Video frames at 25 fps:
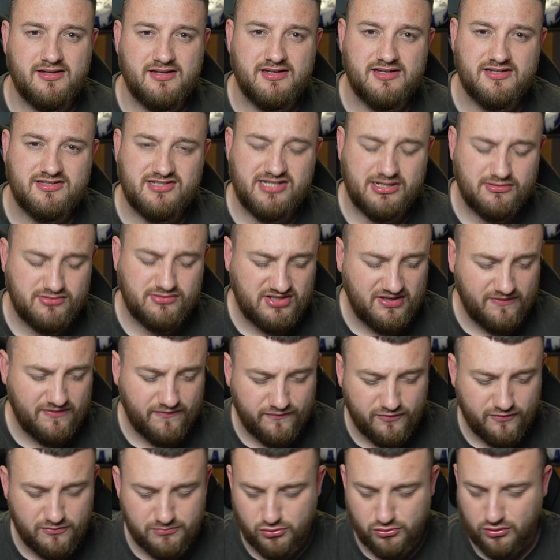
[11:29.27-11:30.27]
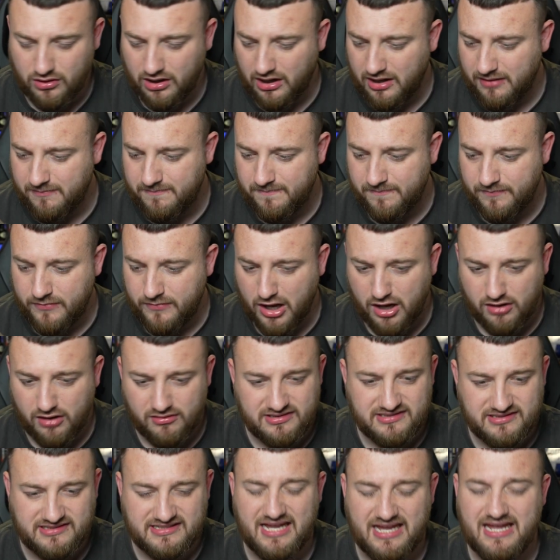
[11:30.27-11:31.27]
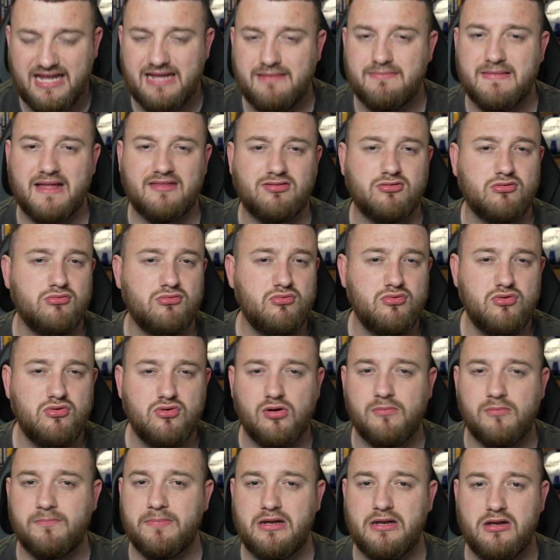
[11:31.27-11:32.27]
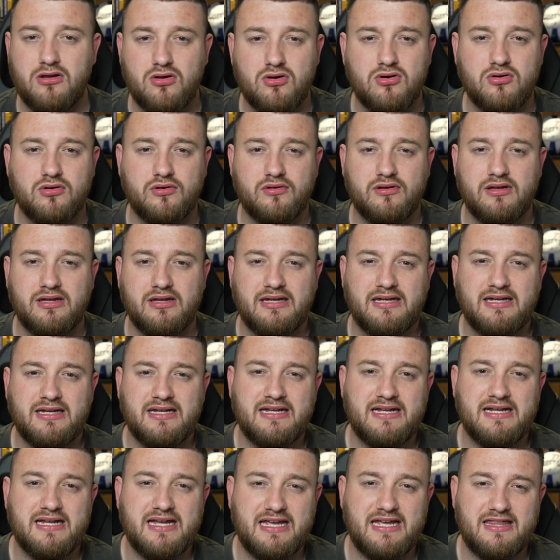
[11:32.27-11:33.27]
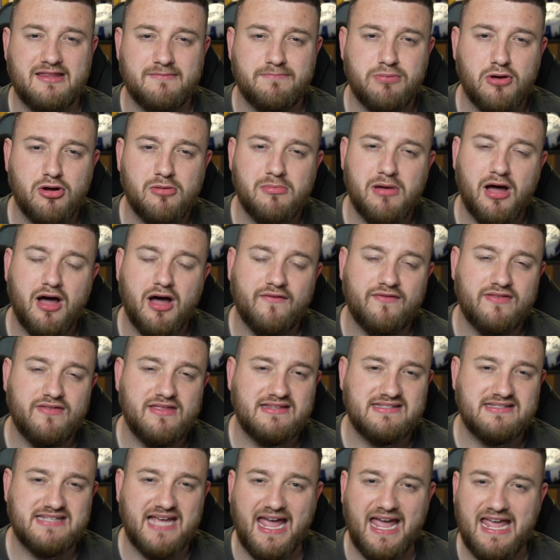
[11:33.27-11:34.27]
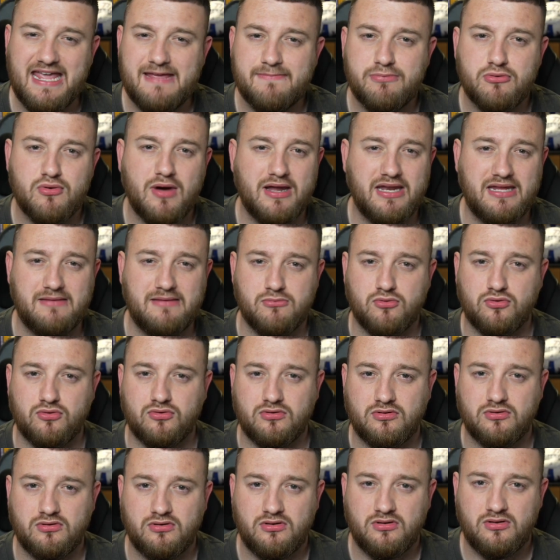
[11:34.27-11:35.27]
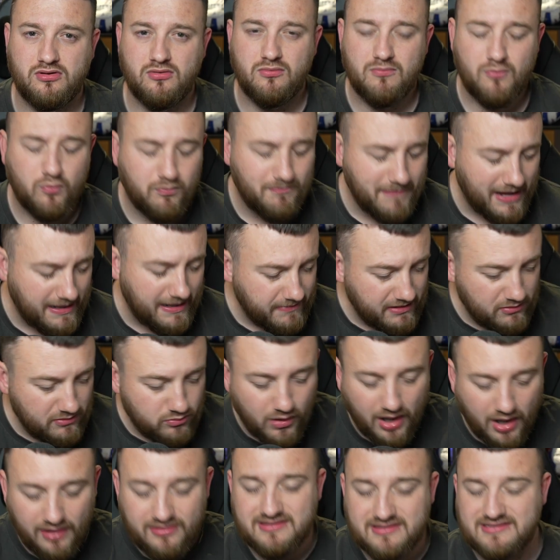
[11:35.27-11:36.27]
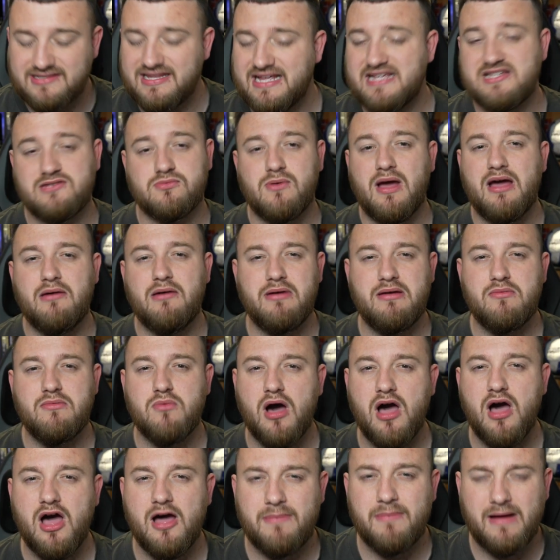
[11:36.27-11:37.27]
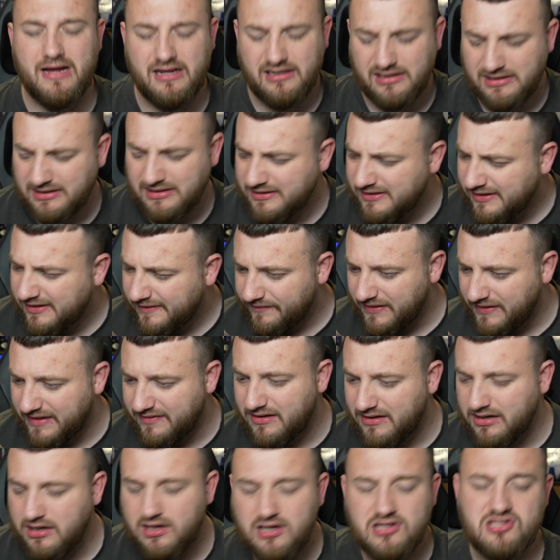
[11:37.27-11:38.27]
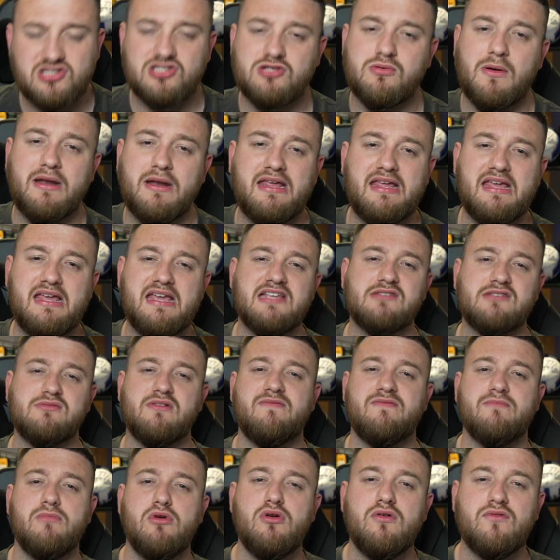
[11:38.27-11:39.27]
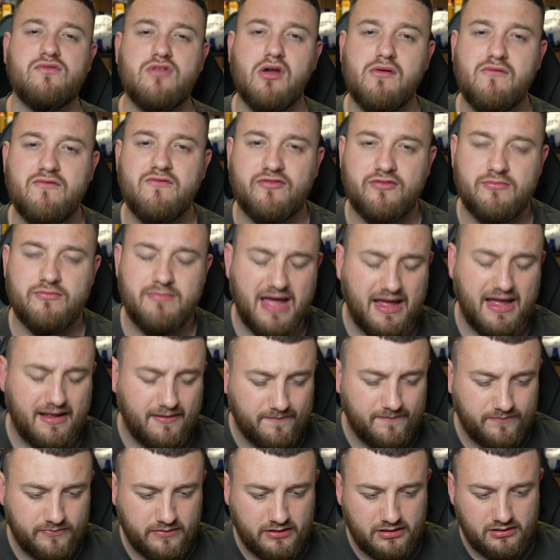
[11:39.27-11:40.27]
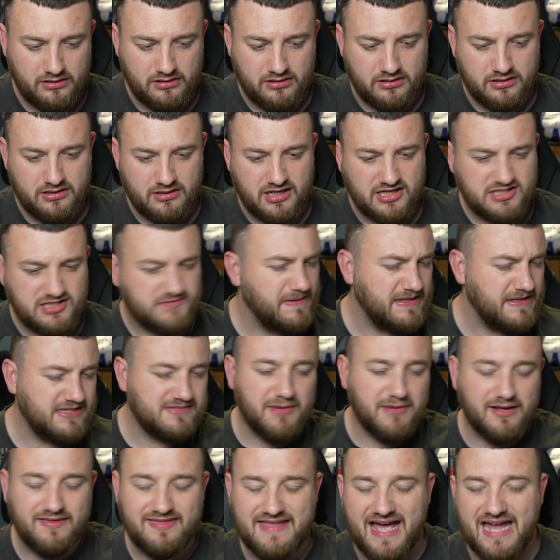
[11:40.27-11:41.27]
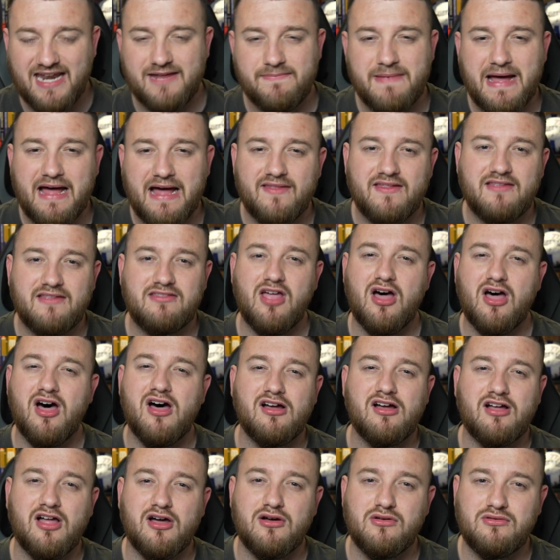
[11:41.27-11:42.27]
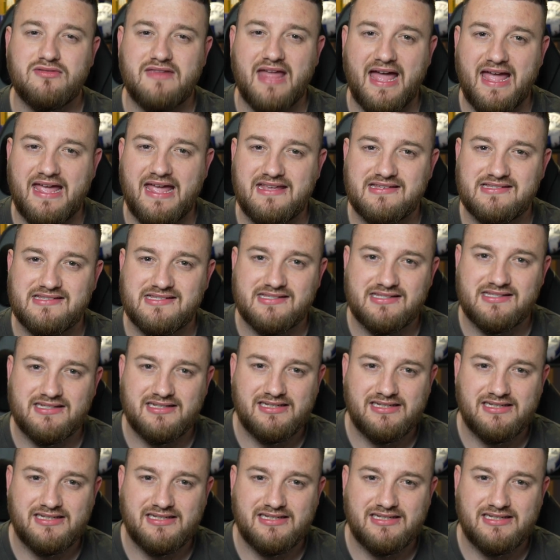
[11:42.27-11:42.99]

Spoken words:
Chelsea Football Club are a team that do not belong in the bottom half of the table anymore. Maybe once that's where we were, but in the last 20 years, we've moved on from that. I speak to my dad about the dark old days,